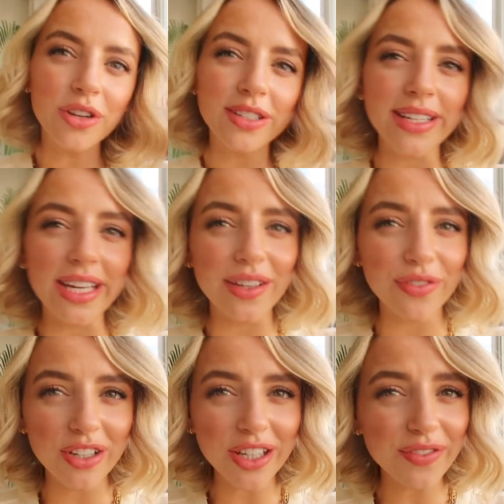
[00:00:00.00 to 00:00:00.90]
Honestly, if
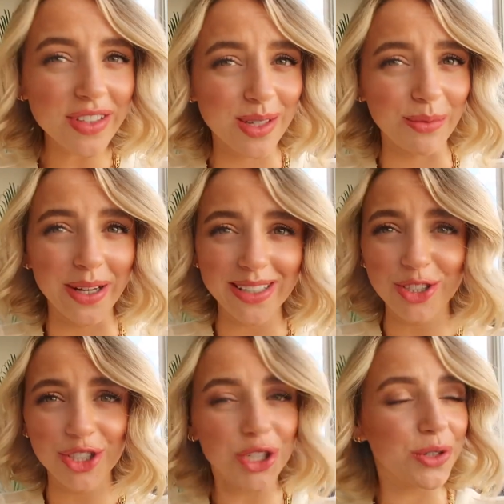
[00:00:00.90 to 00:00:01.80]
you're looking for somewhere
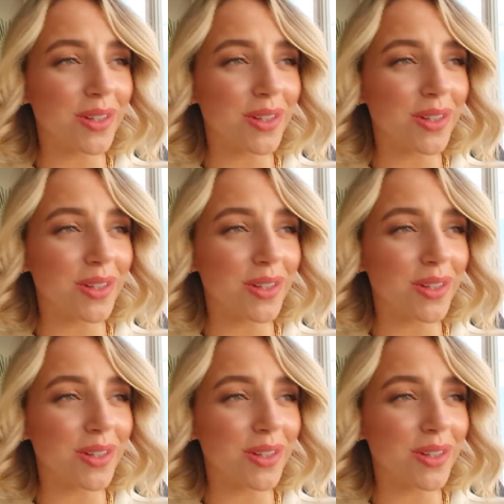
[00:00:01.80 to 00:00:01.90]
to shoot,